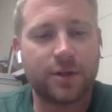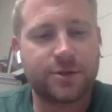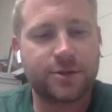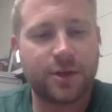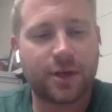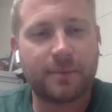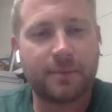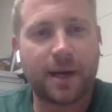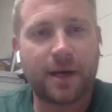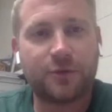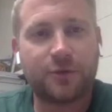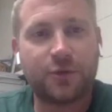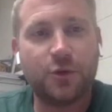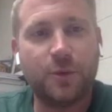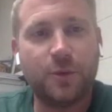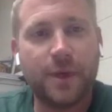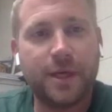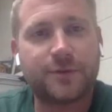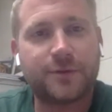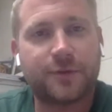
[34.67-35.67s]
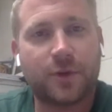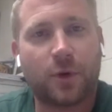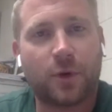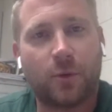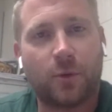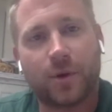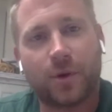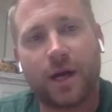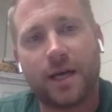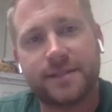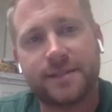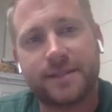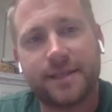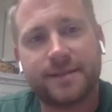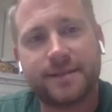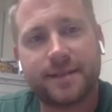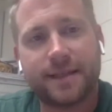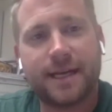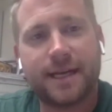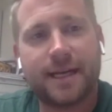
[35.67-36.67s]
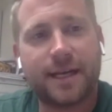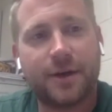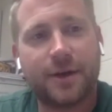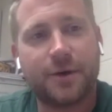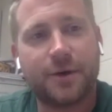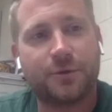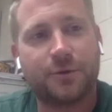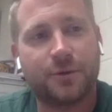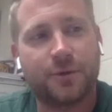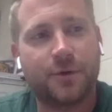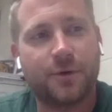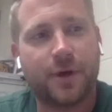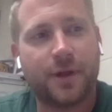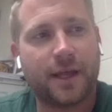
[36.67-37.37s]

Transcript: it took about 2 weeks for the whole process to kind of go through.